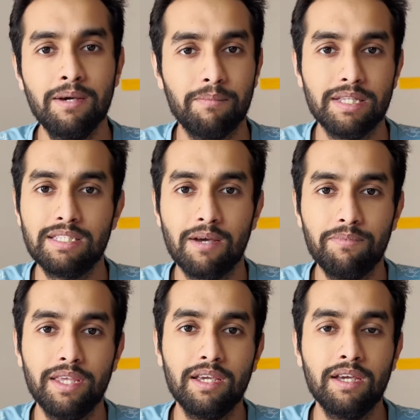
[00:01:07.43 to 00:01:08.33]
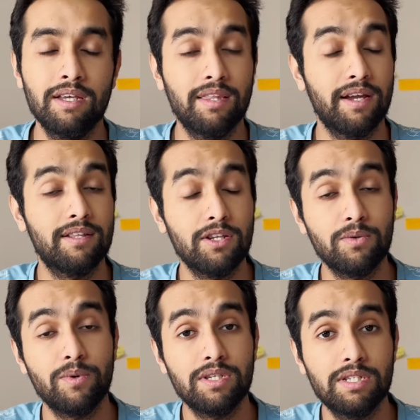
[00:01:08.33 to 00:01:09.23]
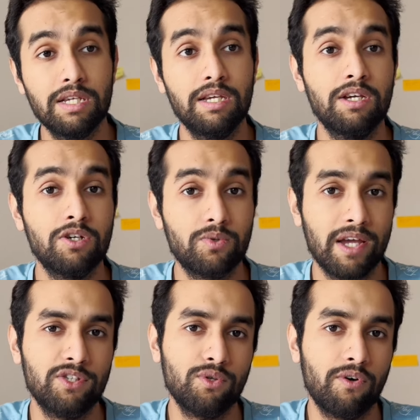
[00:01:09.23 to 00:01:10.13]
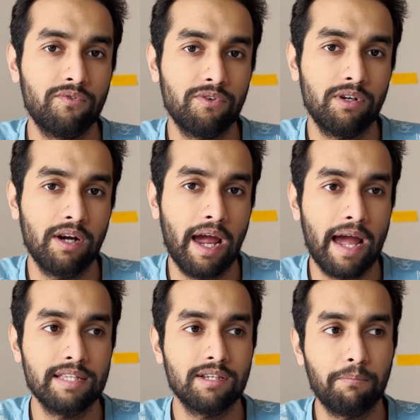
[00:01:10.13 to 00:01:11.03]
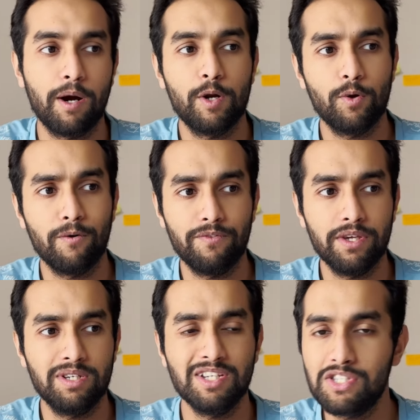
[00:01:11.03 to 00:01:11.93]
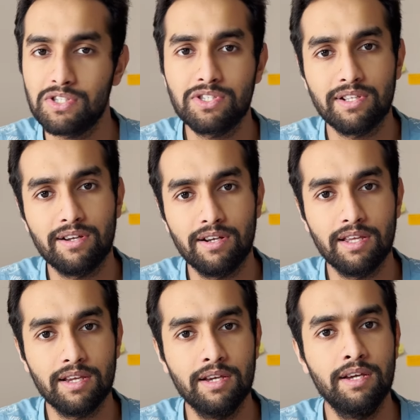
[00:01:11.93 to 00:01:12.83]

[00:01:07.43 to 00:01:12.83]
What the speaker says: but something that the university tries to offer as a part of their distance learning